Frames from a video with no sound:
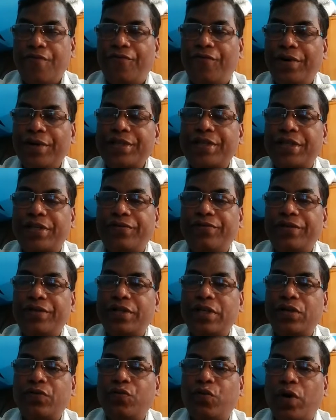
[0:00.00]
First
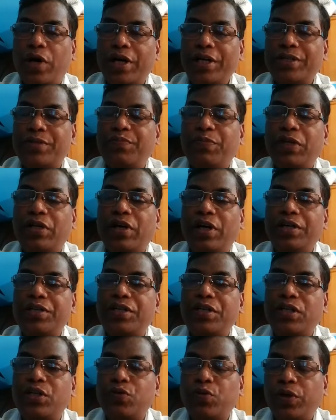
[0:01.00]
division was
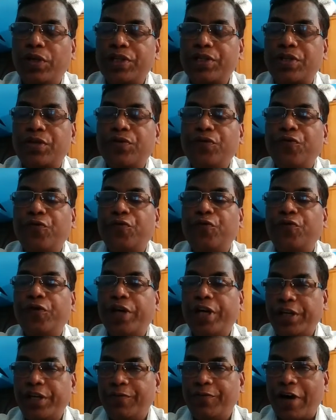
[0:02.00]
because it was
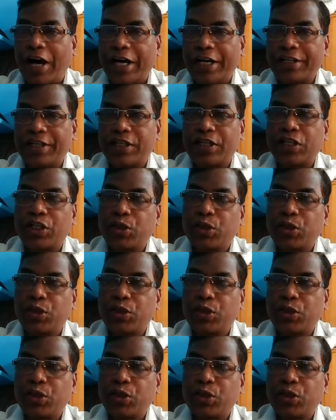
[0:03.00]
very vast,